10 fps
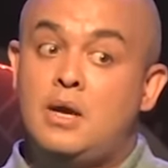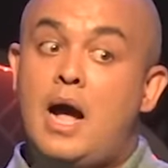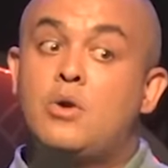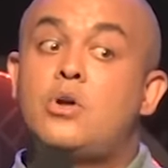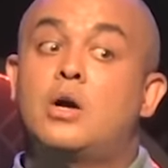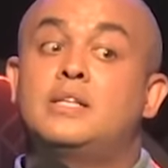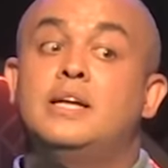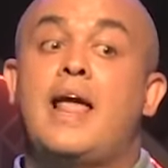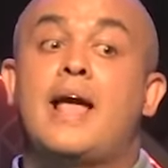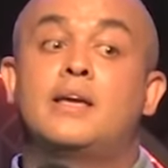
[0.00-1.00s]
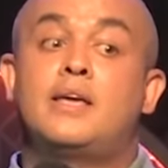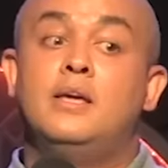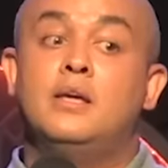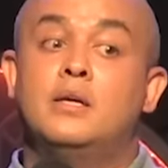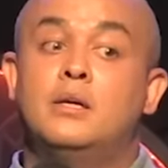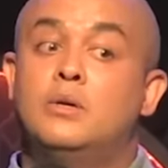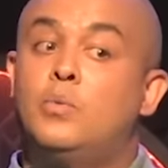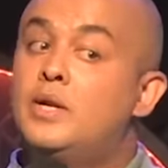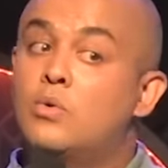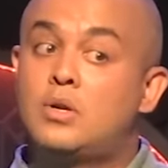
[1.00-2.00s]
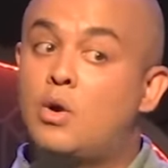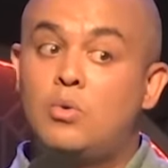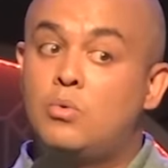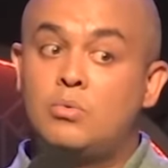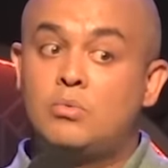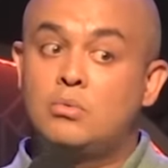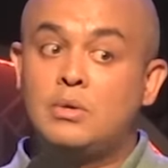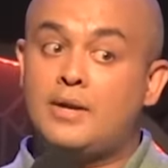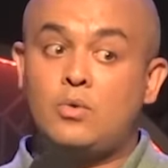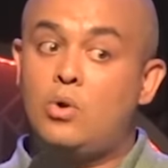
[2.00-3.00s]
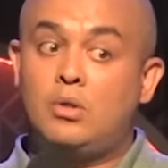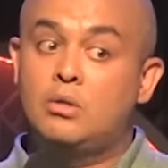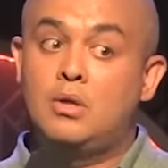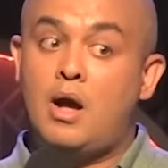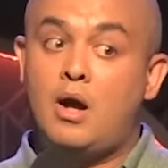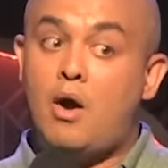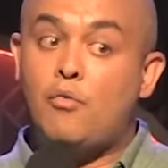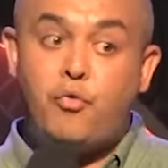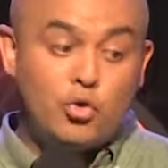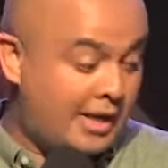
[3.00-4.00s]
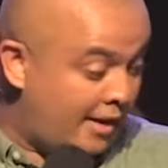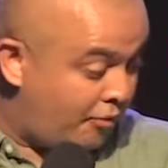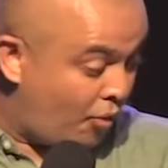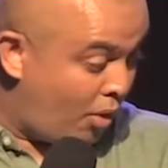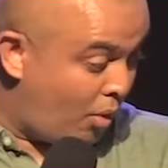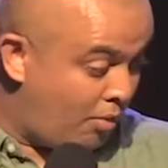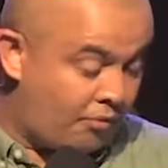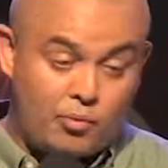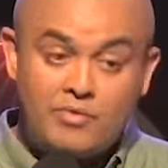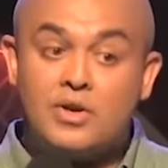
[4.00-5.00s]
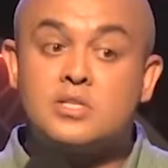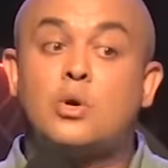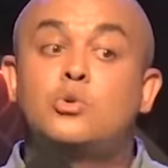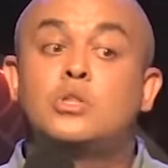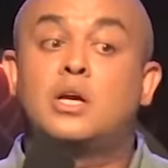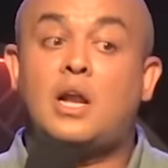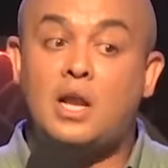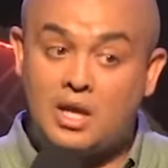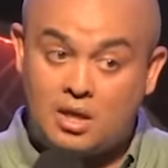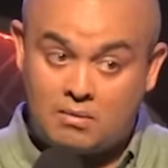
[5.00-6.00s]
Our doctor in Hankey, we don't go at all. Our foot can fall off. We first go to the clinic.